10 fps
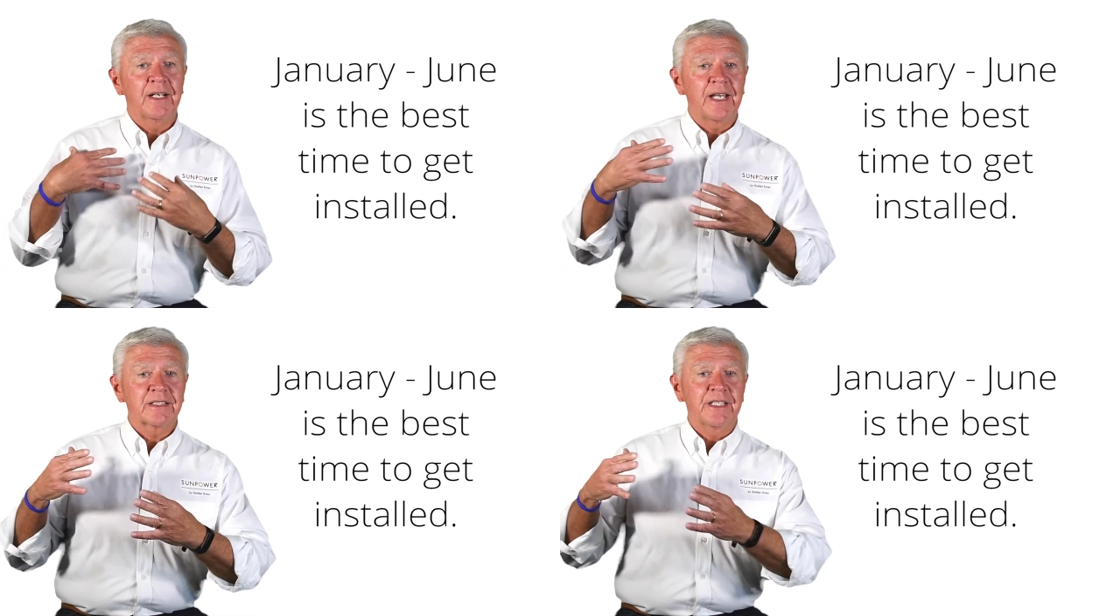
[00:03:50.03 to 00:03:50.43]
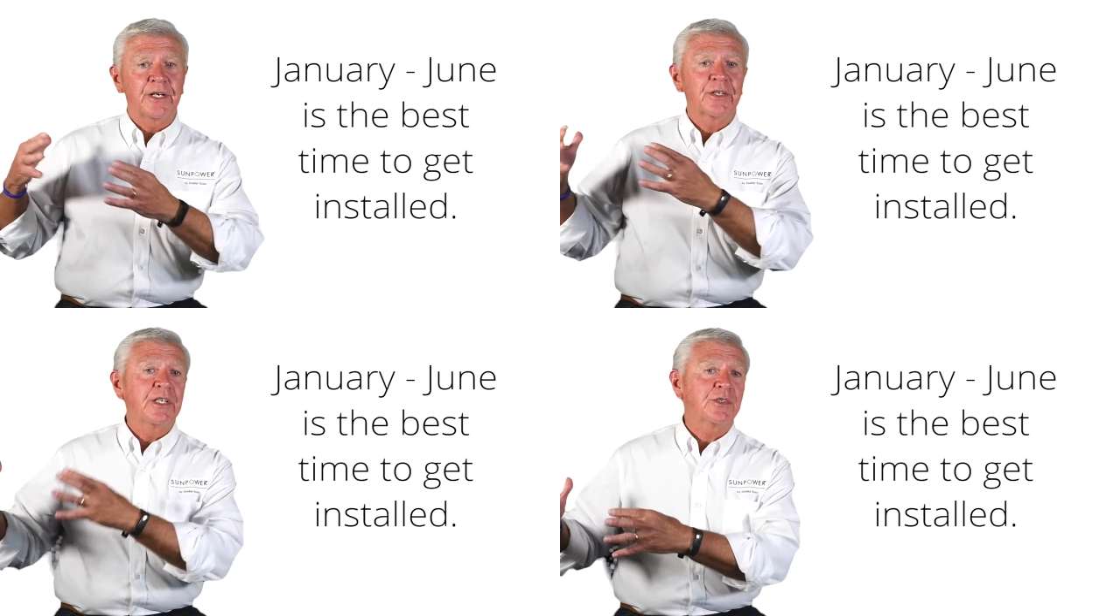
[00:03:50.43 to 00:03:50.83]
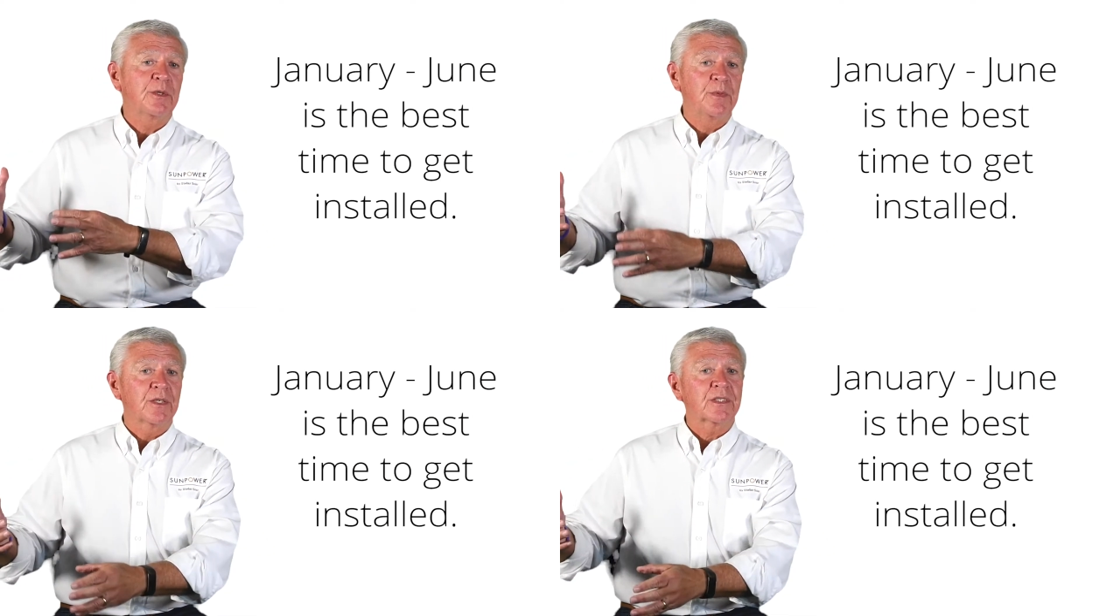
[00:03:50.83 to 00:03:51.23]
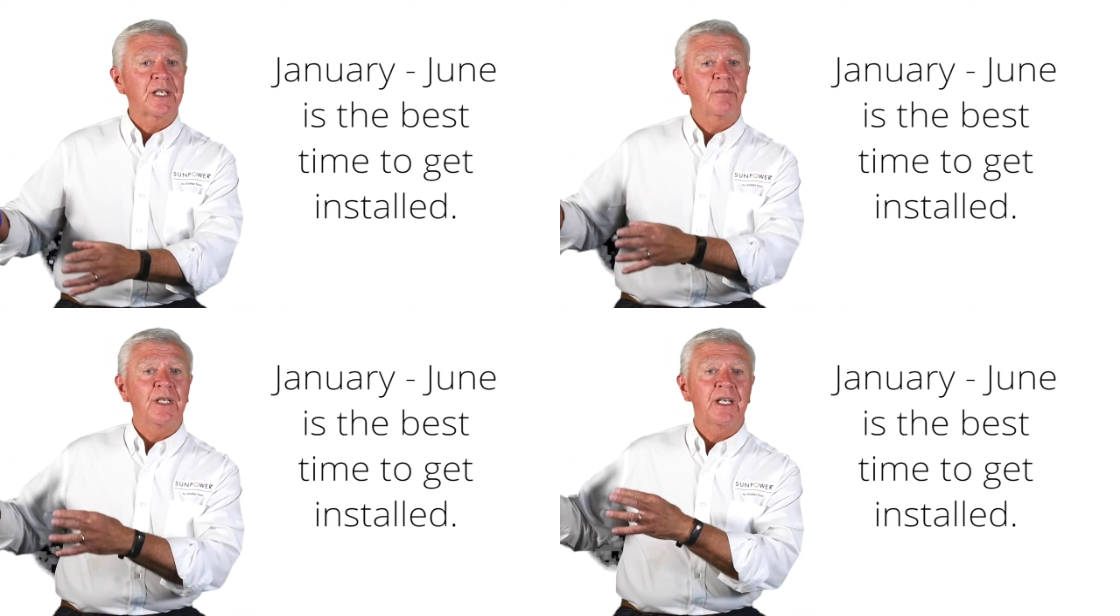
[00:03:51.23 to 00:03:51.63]
as the air conditioning bills
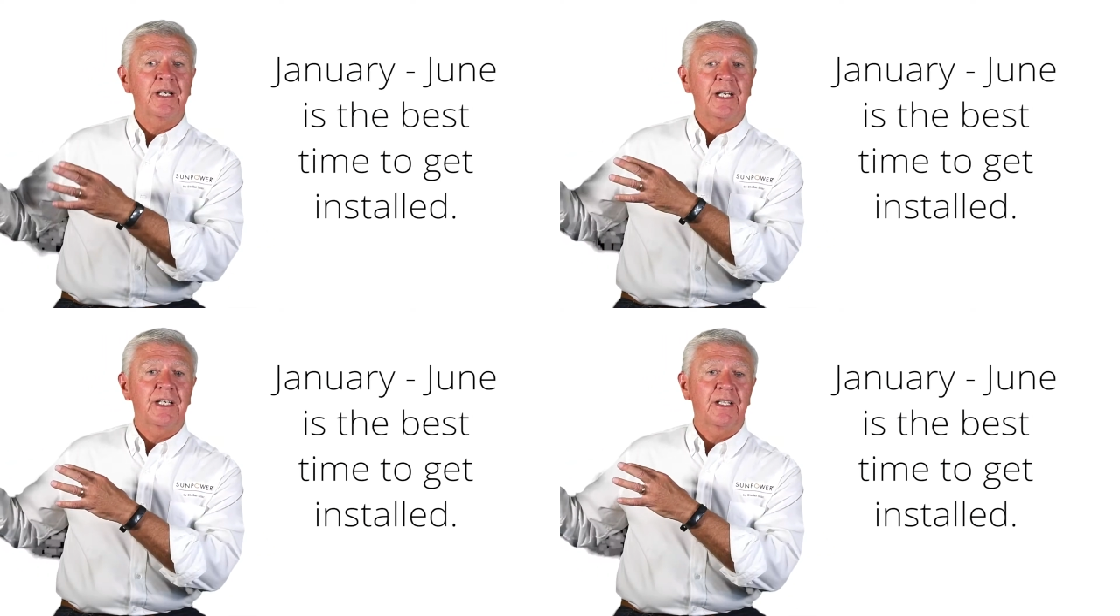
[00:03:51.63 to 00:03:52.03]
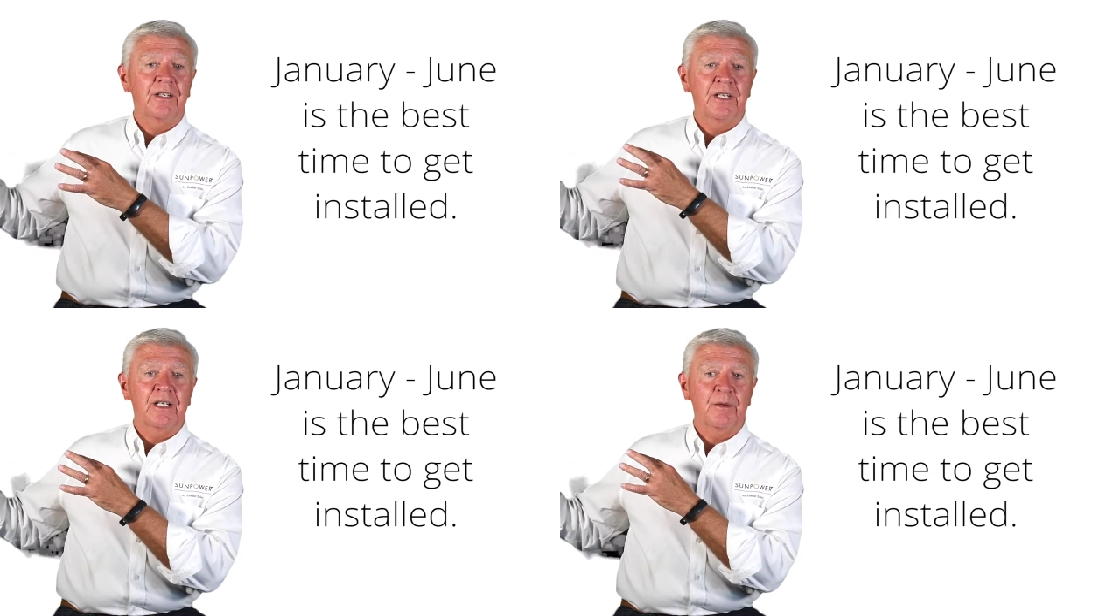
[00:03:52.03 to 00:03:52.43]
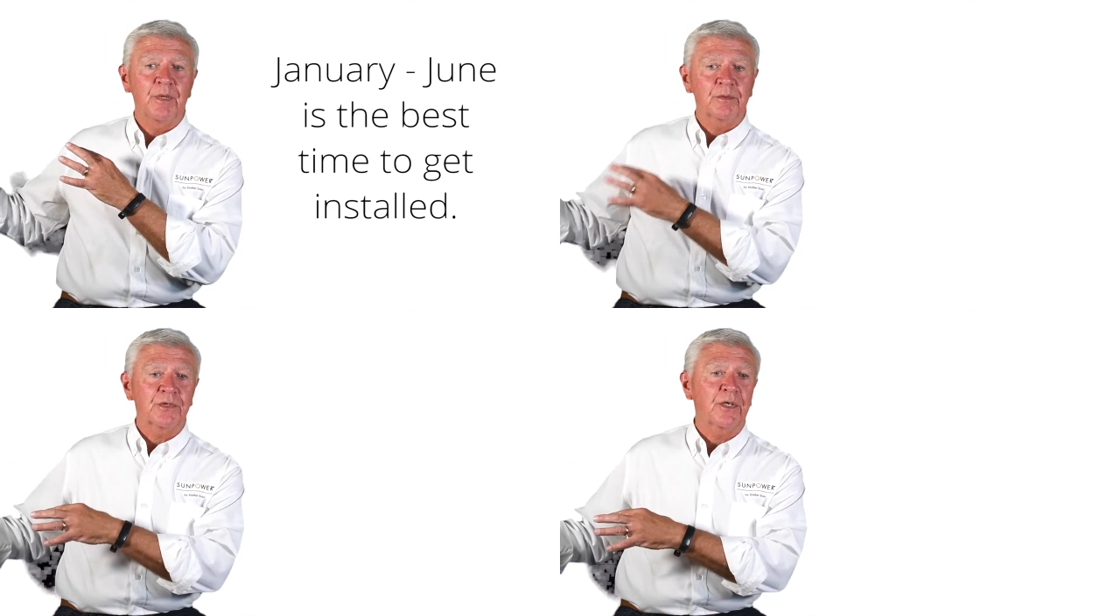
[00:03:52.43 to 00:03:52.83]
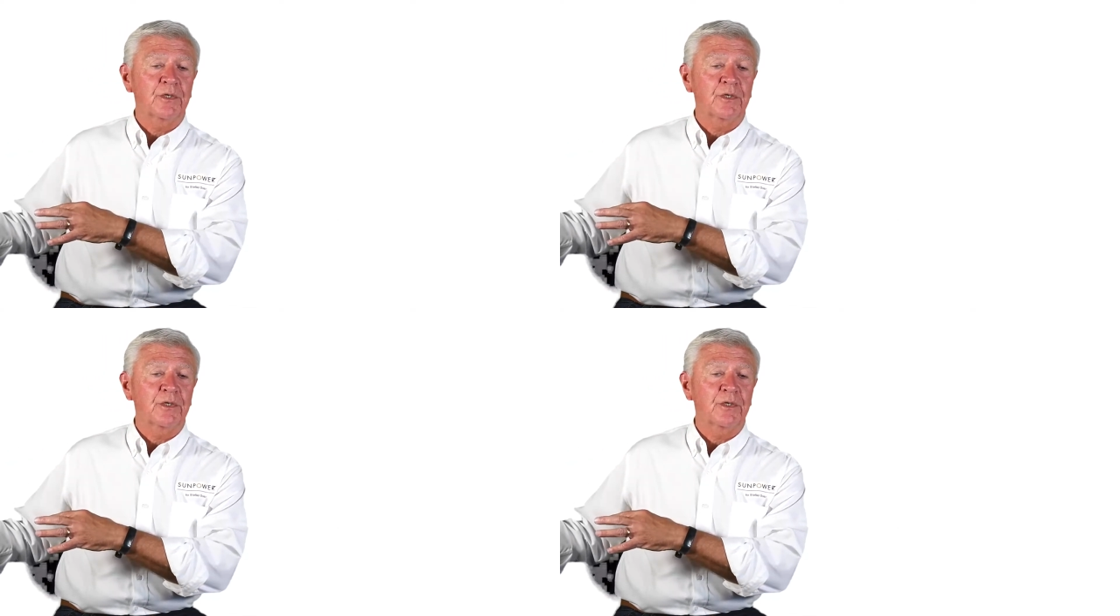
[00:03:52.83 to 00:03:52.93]
come in and people start